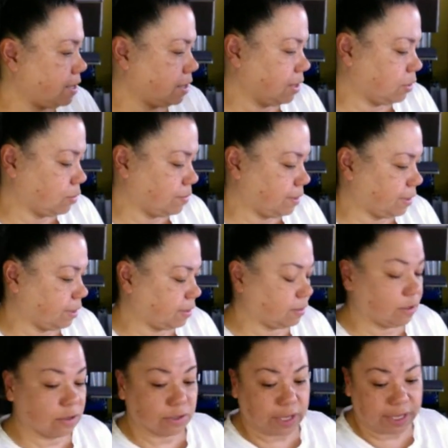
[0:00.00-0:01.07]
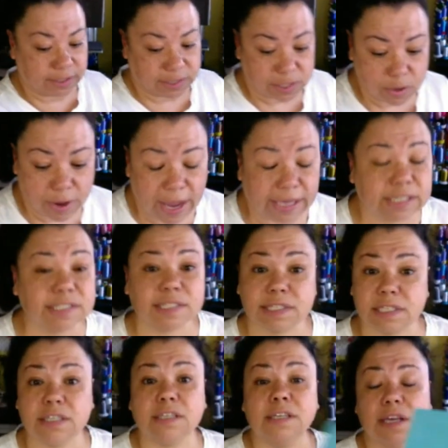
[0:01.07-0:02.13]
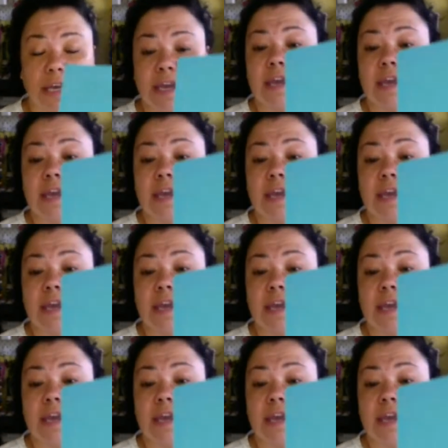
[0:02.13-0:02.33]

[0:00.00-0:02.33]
Oh my. Okay, so I could see